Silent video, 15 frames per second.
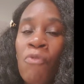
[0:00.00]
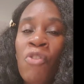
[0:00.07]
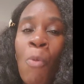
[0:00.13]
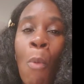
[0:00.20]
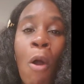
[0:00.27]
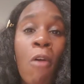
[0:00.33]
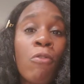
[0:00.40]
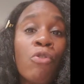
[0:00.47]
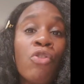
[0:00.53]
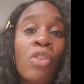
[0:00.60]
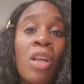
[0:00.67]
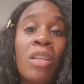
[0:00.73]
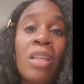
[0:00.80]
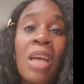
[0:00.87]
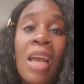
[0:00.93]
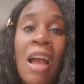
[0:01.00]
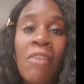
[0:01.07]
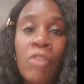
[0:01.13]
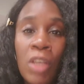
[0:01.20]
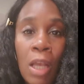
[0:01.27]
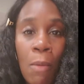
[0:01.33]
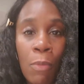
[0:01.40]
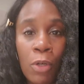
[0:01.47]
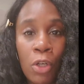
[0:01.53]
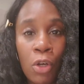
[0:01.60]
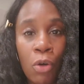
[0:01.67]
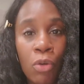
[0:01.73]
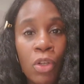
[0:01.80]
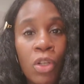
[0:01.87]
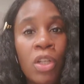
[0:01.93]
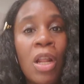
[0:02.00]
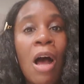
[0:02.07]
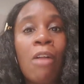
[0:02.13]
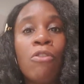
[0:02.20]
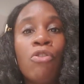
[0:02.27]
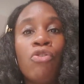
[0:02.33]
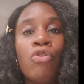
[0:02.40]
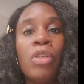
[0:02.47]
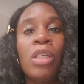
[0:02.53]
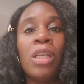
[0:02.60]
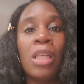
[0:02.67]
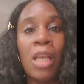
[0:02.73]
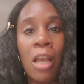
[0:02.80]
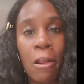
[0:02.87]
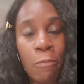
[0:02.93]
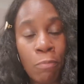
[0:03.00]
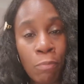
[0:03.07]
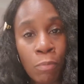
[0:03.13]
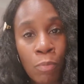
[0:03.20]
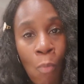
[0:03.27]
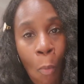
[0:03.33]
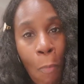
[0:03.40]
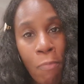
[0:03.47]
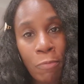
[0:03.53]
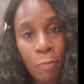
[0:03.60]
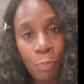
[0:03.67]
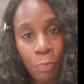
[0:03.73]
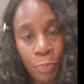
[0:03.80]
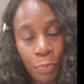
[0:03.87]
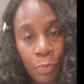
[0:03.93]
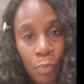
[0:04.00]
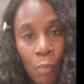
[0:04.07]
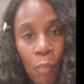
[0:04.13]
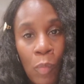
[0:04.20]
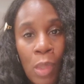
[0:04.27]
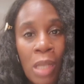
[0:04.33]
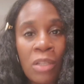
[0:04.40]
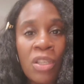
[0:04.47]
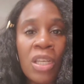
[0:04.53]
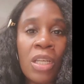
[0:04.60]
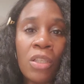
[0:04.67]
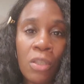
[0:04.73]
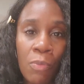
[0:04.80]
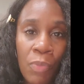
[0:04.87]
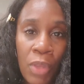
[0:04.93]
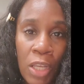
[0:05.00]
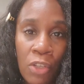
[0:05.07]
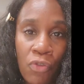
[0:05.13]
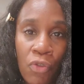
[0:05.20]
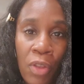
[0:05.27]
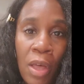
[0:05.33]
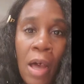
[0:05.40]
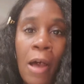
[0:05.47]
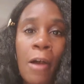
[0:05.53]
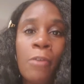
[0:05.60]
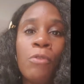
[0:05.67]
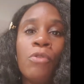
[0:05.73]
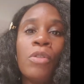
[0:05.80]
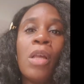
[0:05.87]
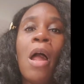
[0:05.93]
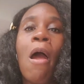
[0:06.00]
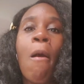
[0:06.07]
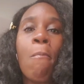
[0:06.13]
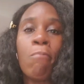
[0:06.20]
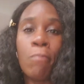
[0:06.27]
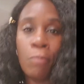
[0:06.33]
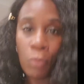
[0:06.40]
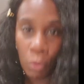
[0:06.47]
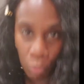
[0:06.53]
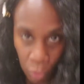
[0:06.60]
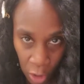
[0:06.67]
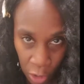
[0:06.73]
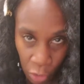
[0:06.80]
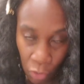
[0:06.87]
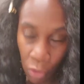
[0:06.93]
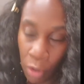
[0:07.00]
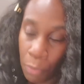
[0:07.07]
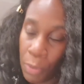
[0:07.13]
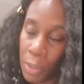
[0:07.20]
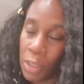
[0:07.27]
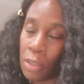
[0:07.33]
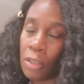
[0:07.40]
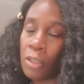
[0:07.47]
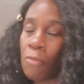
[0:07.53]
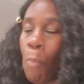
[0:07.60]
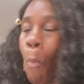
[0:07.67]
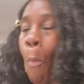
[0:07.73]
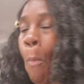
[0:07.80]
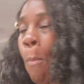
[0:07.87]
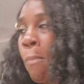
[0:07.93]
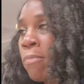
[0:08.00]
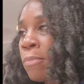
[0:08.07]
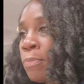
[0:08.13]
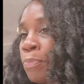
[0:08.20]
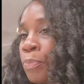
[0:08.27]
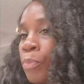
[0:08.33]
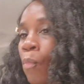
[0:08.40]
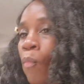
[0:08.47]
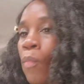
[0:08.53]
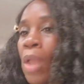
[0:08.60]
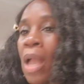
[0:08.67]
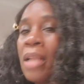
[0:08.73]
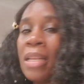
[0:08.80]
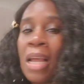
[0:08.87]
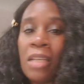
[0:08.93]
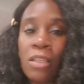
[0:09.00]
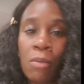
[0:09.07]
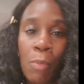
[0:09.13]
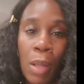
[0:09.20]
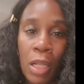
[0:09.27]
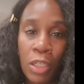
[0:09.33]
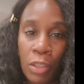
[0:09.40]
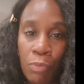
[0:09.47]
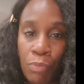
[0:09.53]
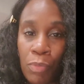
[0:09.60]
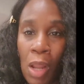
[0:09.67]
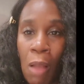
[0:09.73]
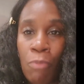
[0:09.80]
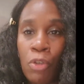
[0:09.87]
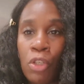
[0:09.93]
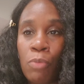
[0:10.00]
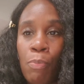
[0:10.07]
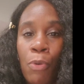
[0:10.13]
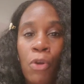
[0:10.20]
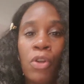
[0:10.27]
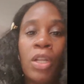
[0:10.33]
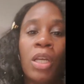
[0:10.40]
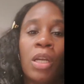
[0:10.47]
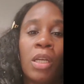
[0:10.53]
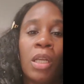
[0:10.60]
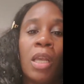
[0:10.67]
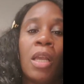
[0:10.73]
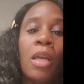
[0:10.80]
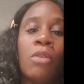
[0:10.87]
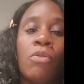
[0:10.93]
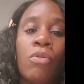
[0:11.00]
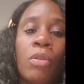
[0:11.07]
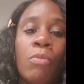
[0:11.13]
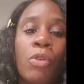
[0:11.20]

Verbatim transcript: Tomorrow's Sunday. I think I'm gonna go to Dollar Tree again to some things for the house and some things for the business. And that's about it. I'm just burning the candle.